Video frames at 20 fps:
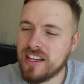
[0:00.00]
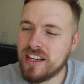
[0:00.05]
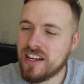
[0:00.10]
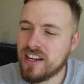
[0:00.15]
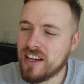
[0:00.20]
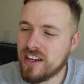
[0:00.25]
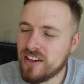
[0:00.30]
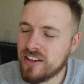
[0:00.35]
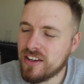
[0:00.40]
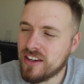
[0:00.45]
You
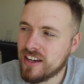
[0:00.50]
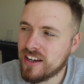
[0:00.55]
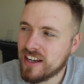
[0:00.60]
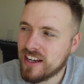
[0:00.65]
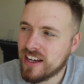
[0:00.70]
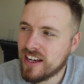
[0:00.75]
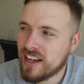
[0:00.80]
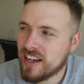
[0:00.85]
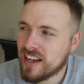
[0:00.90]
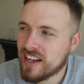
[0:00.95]
know,
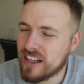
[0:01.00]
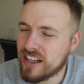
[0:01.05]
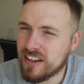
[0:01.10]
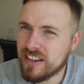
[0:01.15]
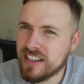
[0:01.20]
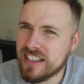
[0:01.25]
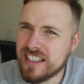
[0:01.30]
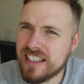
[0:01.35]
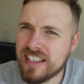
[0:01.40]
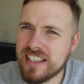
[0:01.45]

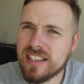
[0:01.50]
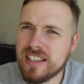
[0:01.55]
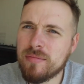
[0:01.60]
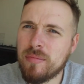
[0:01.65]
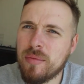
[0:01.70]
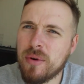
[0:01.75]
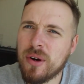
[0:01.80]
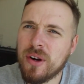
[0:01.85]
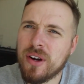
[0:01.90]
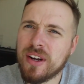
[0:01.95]
going into this
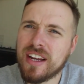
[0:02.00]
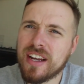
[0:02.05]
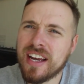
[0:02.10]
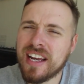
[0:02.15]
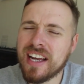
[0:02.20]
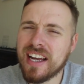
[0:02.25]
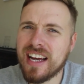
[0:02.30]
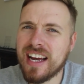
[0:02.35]
book,